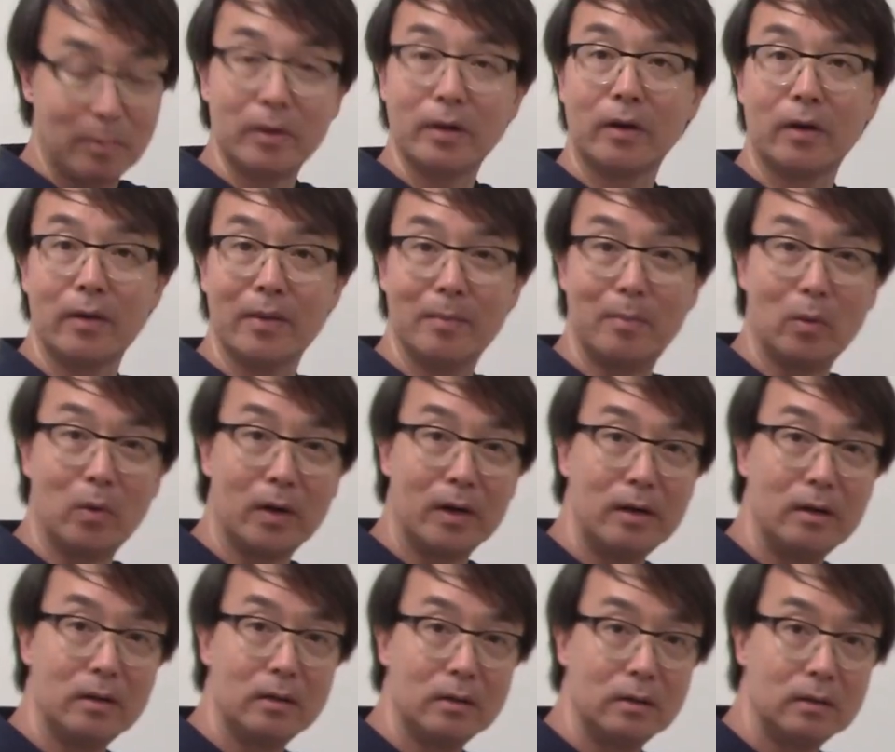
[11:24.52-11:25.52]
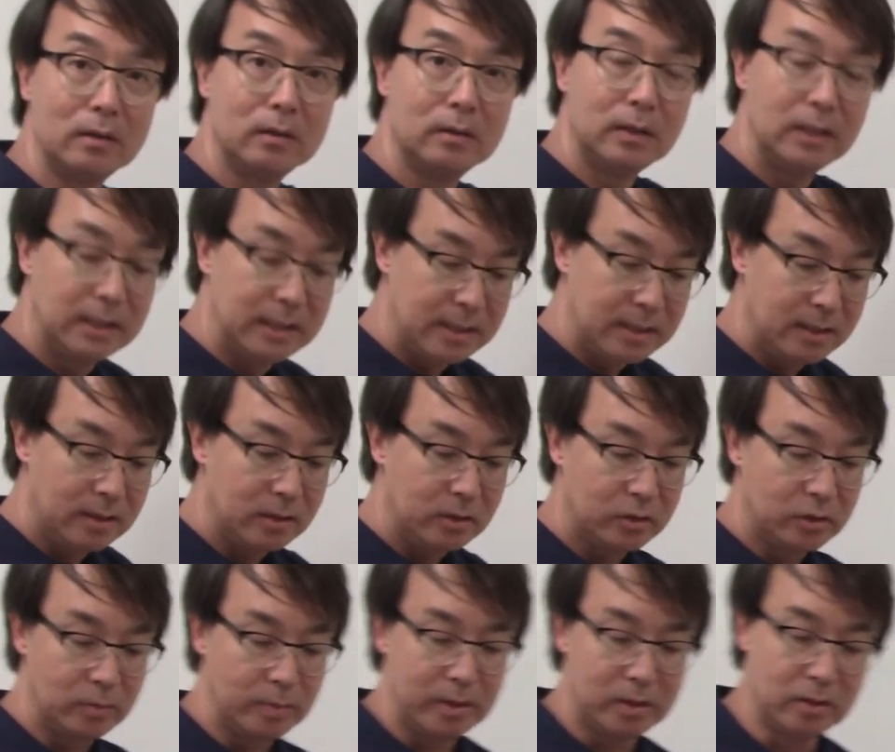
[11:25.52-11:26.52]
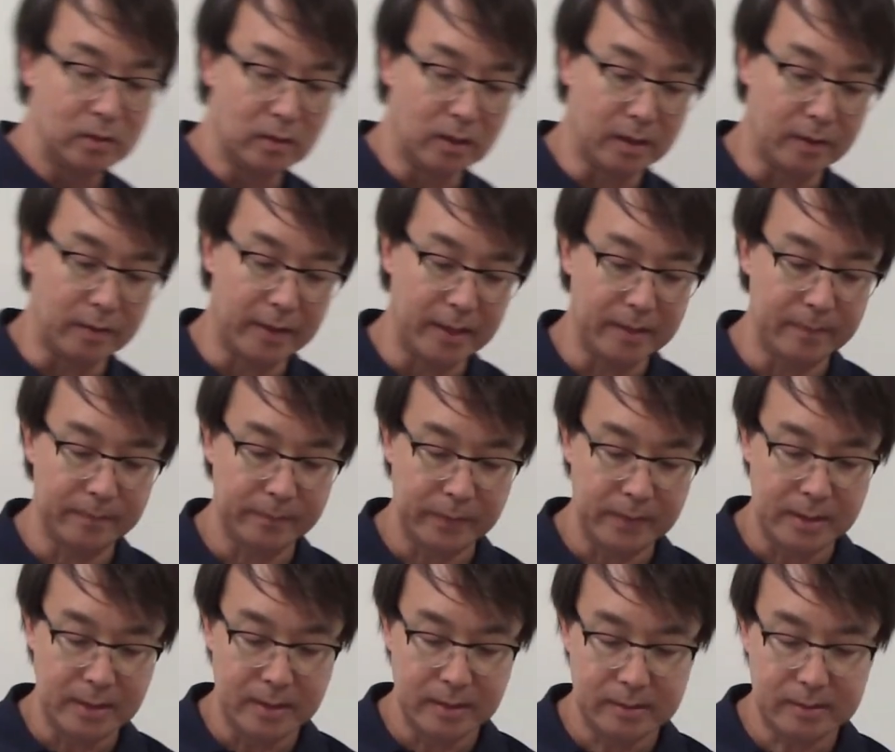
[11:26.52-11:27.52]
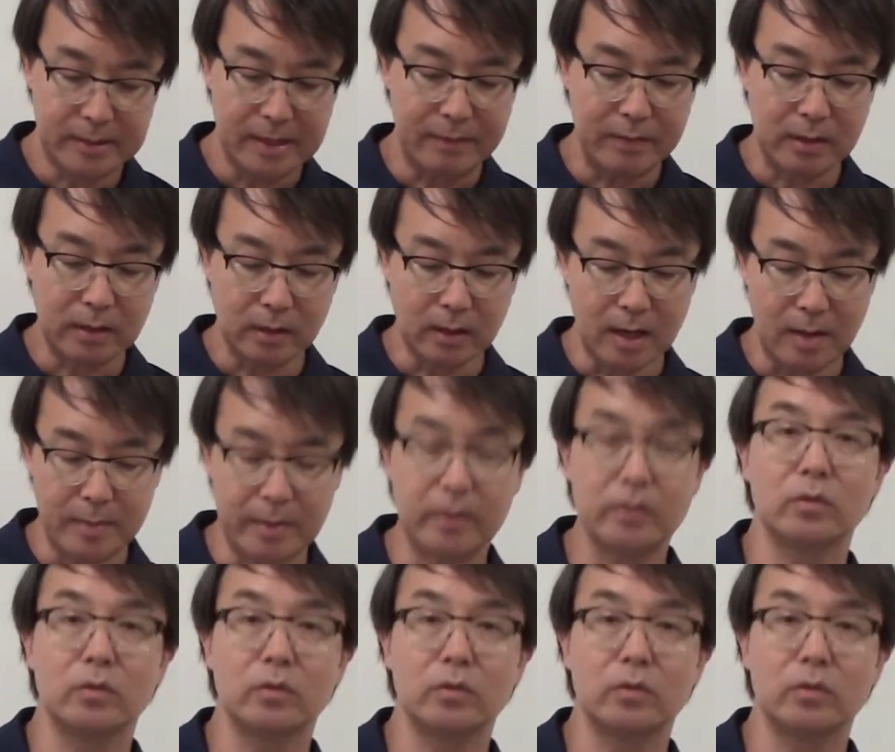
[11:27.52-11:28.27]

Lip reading: here on the board. Shouldn't be too hard, right? 7 kilometers,